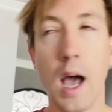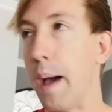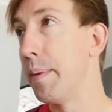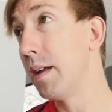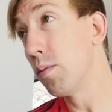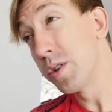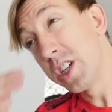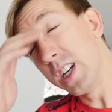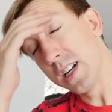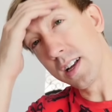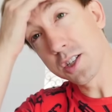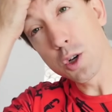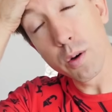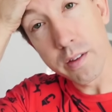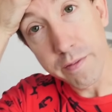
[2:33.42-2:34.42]
I mean, Regina
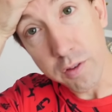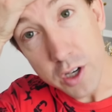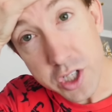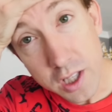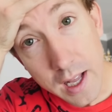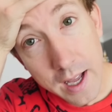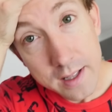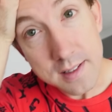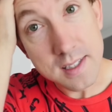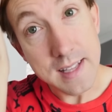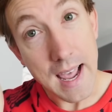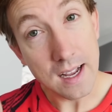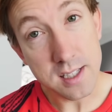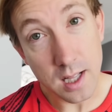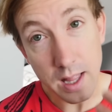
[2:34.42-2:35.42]
does go in the fridge a lot and
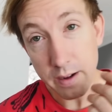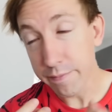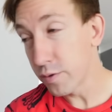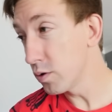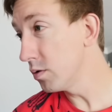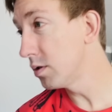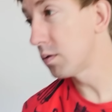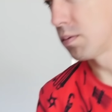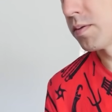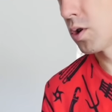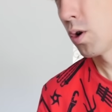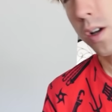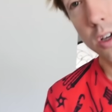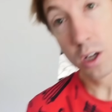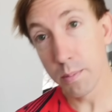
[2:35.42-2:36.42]
snacks a lot of foods,
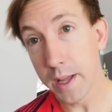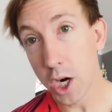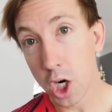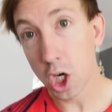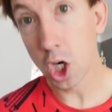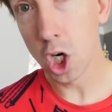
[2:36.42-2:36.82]
so it could have been her.